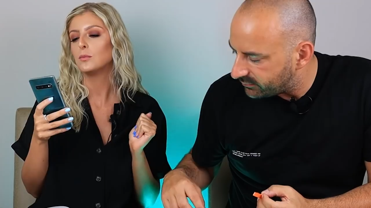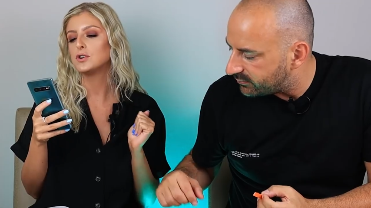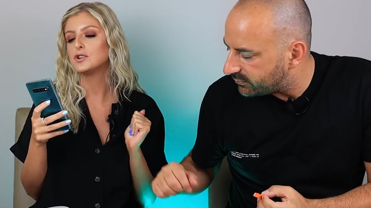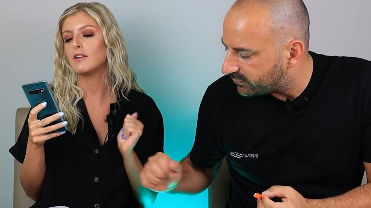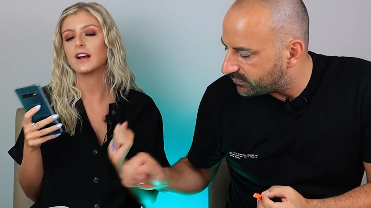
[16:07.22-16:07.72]

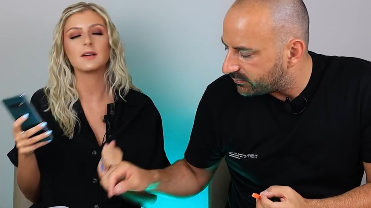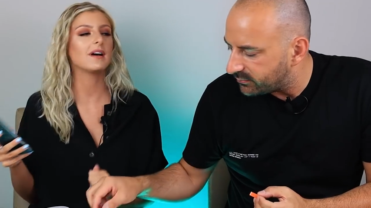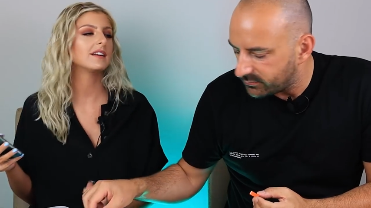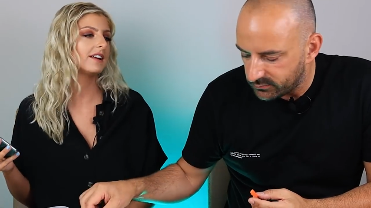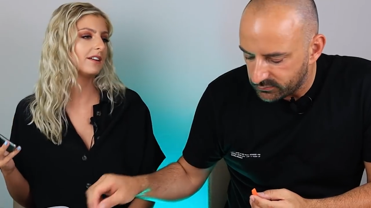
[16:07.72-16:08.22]
Speaker 1: Would you
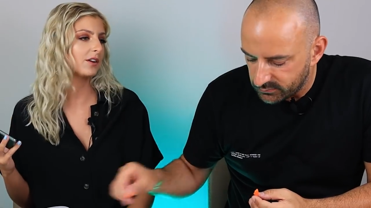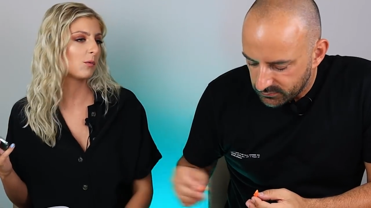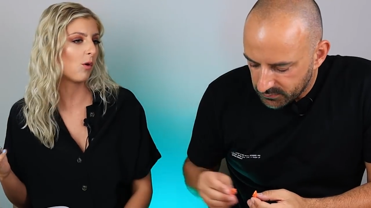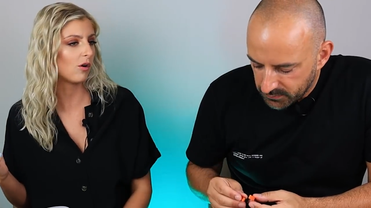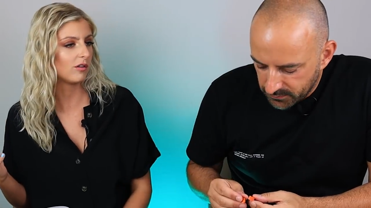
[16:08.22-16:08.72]
recommend a
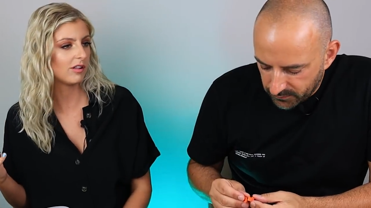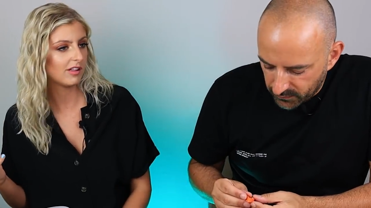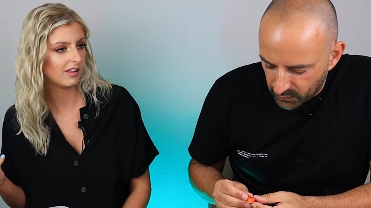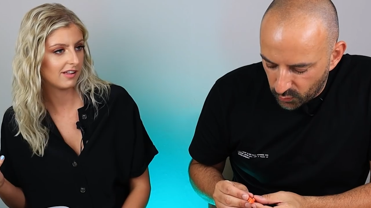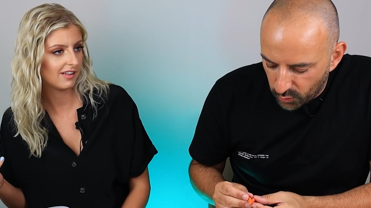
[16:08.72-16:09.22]
living
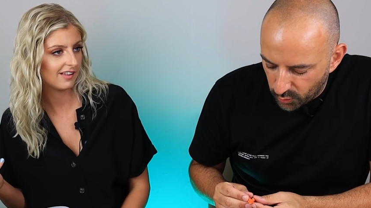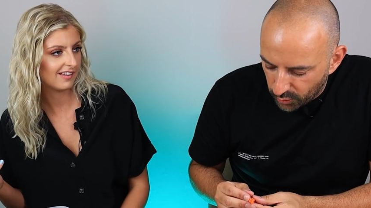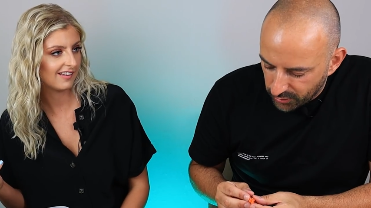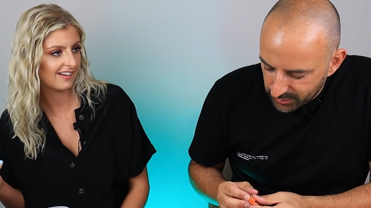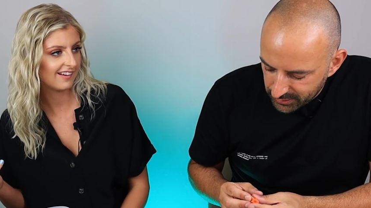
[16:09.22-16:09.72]
wall?
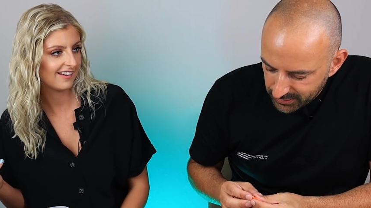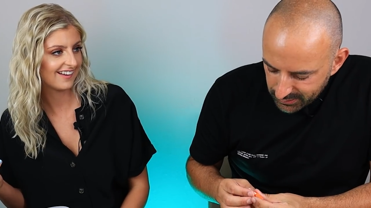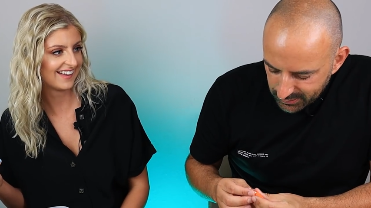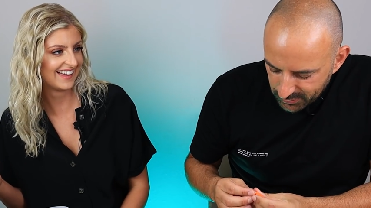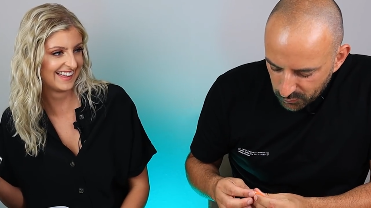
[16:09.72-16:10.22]
Speaker 2: No.
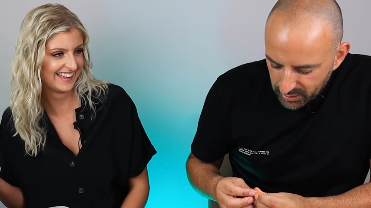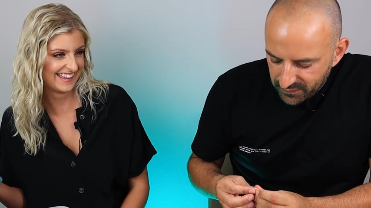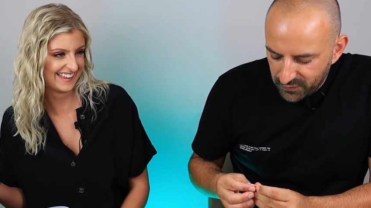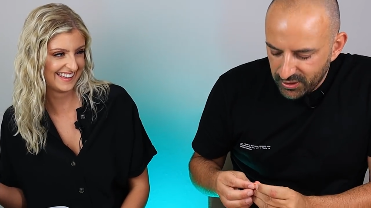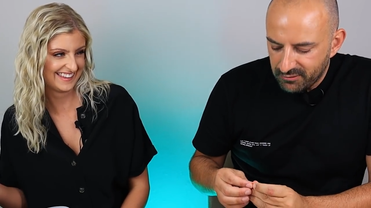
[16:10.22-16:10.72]
Would
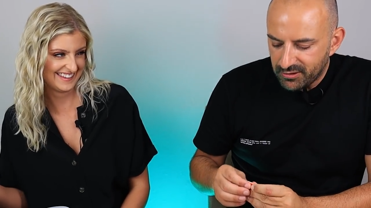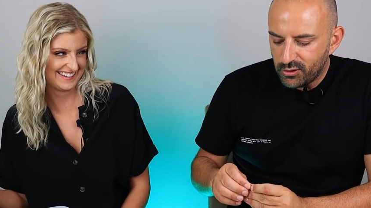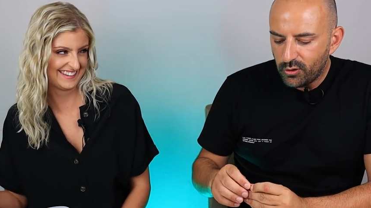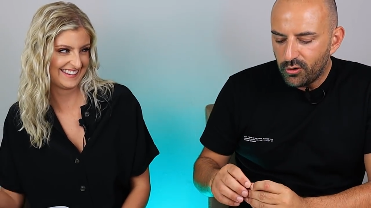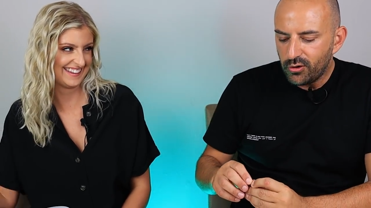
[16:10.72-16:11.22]
I
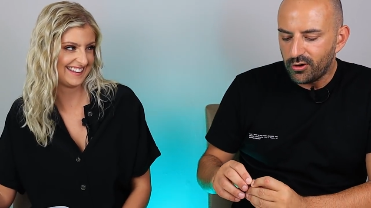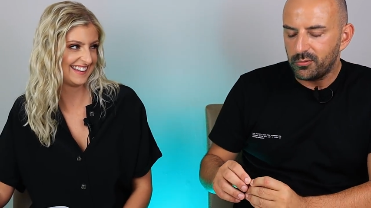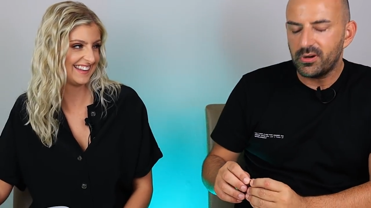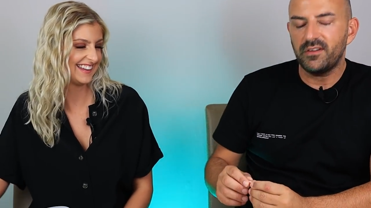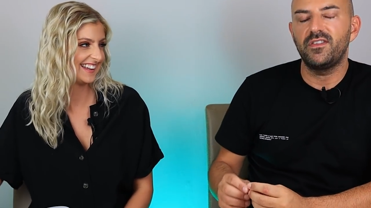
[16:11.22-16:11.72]
fucking
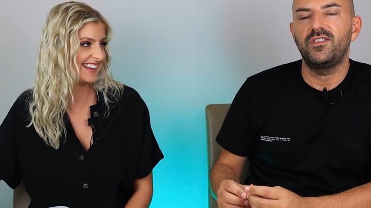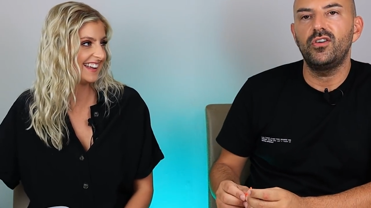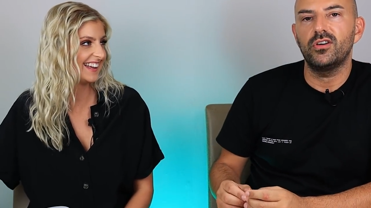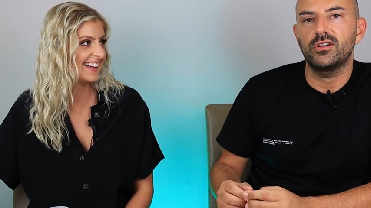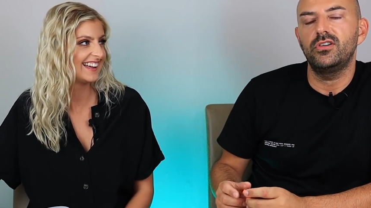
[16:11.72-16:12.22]
no? Would I
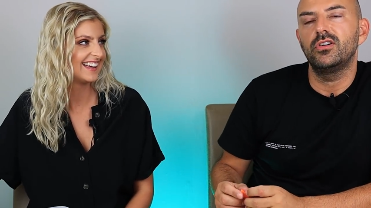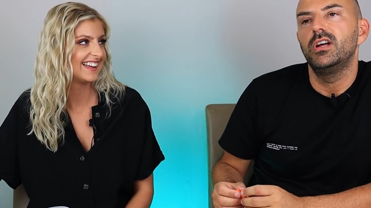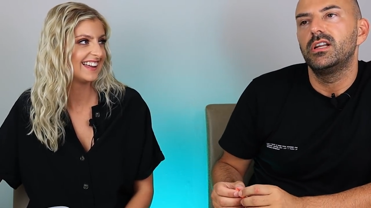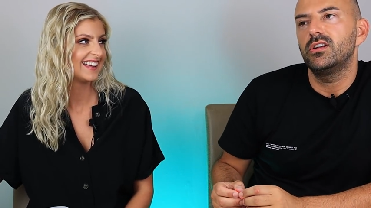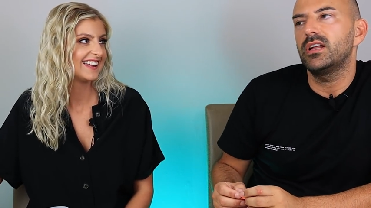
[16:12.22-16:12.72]
fuck
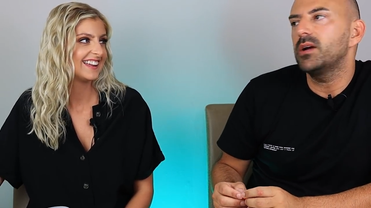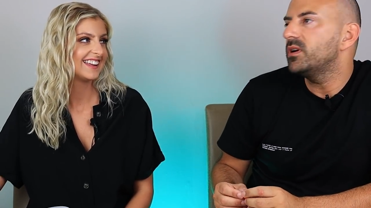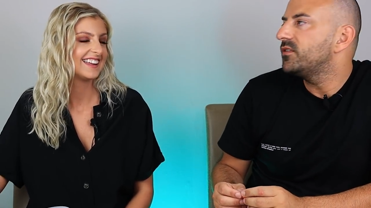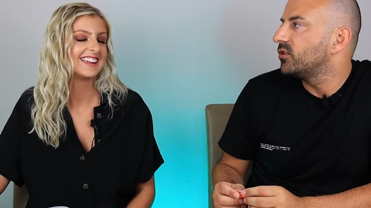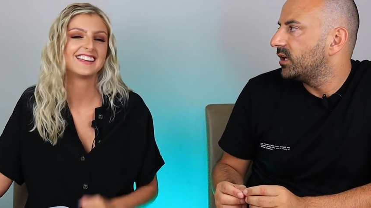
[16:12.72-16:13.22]
no? Not
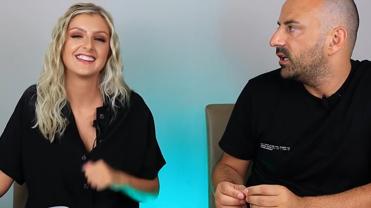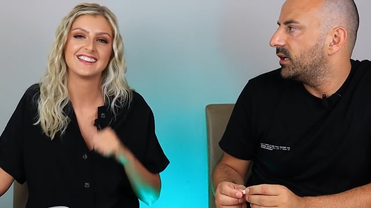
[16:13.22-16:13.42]
like we've done